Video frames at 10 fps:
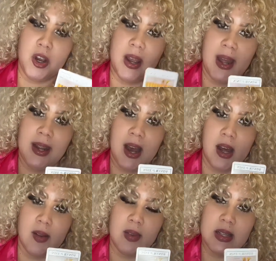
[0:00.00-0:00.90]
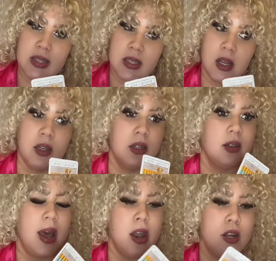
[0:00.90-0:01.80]
you're getting out of this
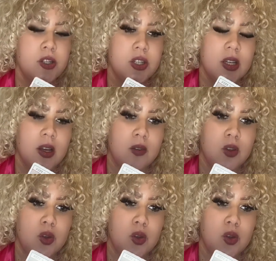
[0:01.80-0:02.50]
energy of